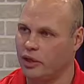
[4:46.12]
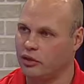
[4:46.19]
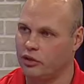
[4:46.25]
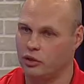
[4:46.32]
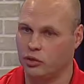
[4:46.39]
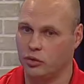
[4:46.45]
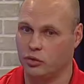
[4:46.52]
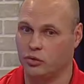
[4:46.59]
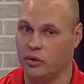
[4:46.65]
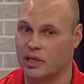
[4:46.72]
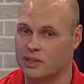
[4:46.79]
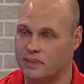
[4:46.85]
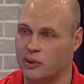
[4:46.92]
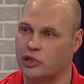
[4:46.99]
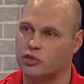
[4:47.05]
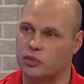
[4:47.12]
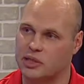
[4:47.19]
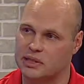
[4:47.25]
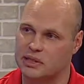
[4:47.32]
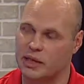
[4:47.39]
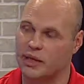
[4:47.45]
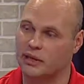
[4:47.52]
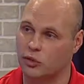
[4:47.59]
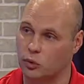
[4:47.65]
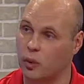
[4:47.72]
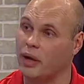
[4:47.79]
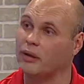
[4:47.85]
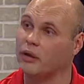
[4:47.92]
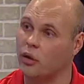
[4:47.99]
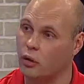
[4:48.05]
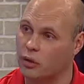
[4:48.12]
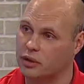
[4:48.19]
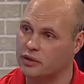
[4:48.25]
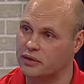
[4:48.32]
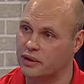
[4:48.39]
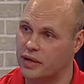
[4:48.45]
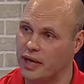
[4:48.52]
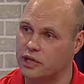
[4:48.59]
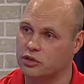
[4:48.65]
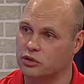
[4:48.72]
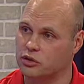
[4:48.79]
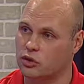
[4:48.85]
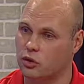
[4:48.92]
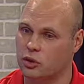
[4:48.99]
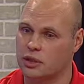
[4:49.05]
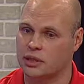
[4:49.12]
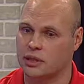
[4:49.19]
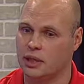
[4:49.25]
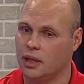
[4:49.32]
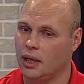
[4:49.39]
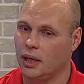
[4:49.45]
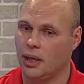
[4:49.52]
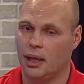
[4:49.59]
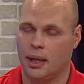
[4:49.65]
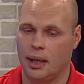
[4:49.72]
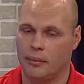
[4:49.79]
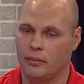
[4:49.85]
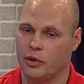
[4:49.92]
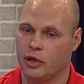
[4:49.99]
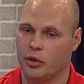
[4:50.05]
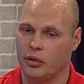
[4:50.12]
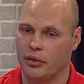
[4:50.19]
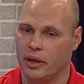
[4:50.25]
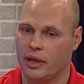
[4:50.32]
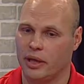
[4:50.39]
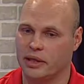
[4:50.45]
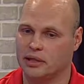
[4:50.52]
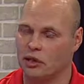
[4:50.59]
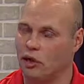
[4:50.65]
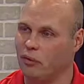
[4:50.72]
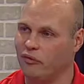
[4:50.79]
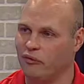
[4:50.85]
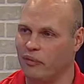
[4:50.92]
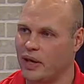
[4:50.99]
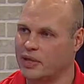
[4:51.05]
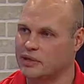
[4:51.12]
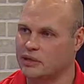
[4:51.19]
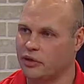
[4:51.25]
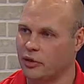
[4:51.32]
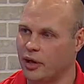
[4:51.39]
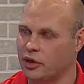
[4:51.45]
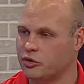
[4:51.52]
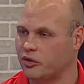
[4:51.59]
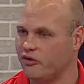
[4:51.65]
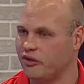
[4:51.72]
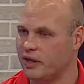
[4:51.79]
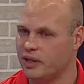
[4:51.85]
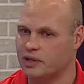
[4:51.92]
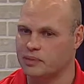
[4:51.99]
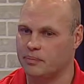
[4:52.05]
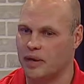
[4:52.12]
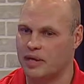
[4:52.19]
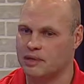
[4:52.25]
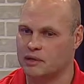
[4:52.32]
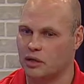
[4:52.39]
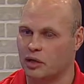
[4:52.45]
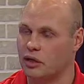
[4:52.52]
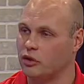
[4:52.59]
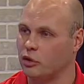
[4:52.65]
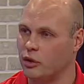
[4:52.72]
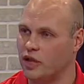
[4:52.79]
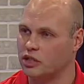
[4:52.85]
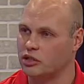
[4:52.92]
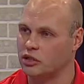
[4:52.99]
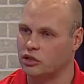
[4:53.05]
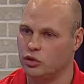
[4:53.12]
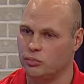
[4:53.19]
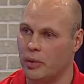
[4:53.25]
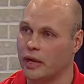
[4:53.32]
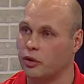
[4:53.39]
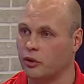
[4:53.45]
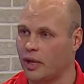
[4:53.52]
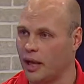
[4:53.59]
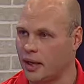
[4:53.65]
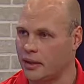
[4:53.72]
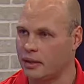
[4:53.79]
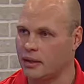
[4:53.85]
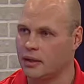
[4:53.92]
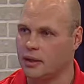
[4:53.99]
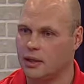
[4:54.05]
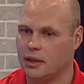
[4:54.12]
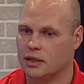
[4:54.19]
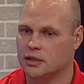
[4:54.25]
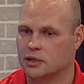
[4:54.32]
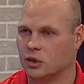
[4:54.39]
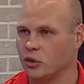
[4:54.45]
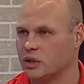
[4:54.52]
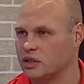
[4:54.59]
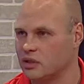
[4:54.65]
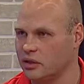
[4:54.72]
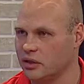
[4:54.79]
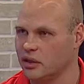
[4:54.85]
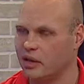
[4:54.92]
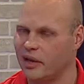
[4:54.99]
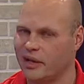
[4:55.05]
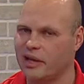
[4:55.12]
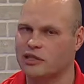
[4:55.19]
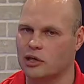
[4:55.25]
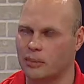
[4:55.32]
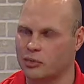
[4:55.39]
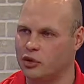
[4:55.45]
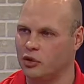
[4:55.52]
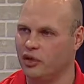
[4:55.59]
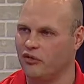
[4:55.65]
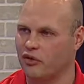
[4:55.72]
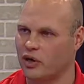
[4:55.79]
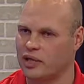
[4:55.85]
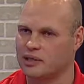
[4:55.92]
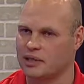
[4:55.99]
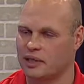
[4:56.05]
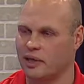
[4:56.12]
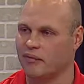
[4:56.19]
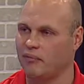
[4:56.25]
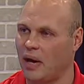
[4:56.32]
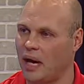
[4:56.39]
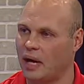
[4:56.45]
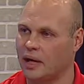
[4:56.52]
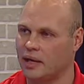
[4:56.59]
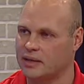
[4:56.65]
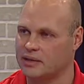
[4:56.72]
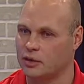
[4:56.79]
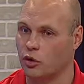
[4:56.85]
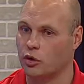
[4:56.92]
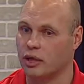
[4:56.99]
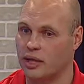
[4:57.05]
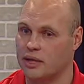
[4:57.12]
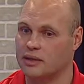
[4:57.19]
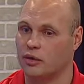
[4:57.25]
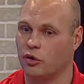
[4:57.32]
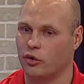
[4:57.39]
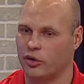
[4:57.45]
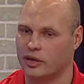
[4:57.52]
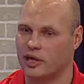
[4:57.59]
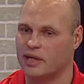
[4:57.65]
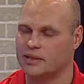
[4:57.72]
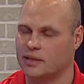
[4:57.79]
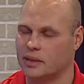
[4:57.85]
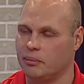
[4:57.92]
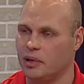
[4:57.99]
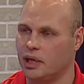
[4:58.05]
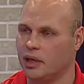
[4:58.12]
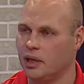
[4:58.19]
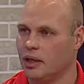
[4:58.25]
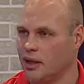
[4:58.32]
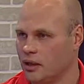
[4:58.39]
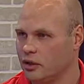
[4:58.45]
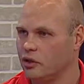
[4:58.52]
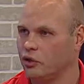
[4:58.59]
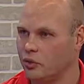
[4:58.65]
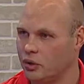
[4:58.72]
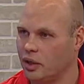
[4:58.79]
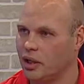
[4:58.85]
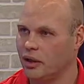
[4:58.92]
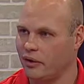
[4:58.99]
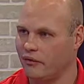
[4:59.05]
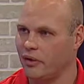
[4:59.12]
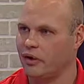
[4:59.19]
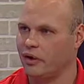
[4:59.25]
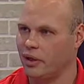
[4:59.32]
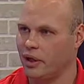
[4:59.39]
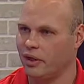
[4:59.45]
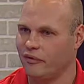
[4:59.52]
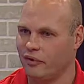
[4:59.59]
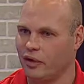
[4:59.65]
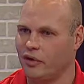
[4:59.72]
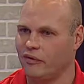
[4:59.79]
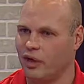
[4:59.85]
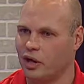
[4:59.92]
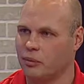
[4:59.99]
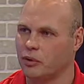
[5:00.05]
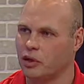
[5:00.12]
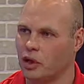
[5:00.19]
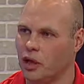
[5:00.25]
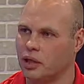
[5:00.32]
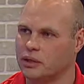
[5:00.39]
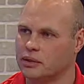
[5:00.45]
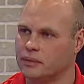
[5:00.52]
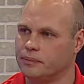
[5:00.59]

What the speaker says: to experience what it's like to run the course, the Nationals course. It's all based, your entry fee is based on a donation to Might Rideau Canada. So it's a nice opportunity for us to give back as an organizing committee to a very valuable cause.